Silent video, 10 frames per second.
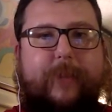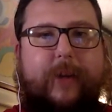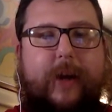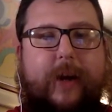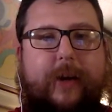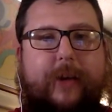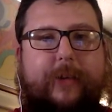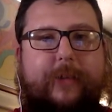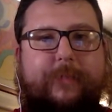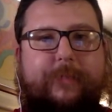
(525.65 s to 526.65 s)

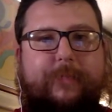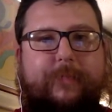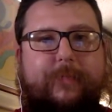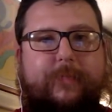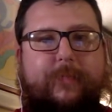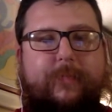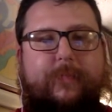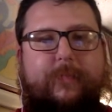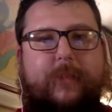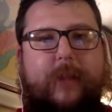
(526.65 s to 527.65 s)
I
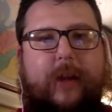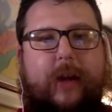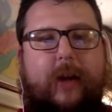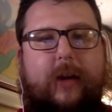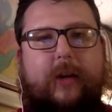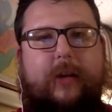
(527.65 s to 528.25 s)
think